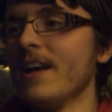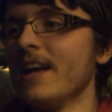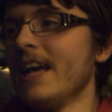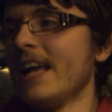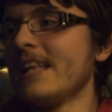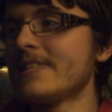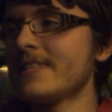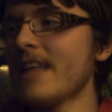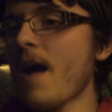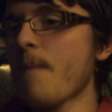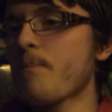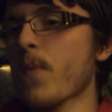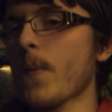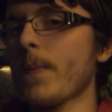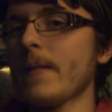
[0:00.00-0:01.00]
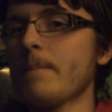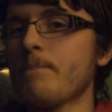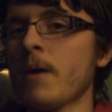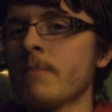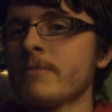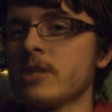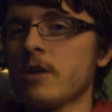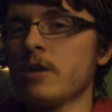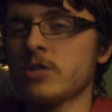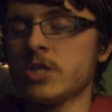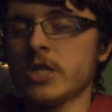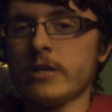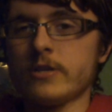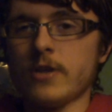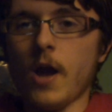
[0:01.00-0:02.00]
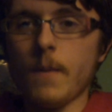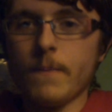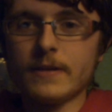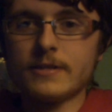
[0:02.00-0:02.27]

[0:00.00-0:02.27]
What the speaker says: Instead of probably bumping to her, she's hoping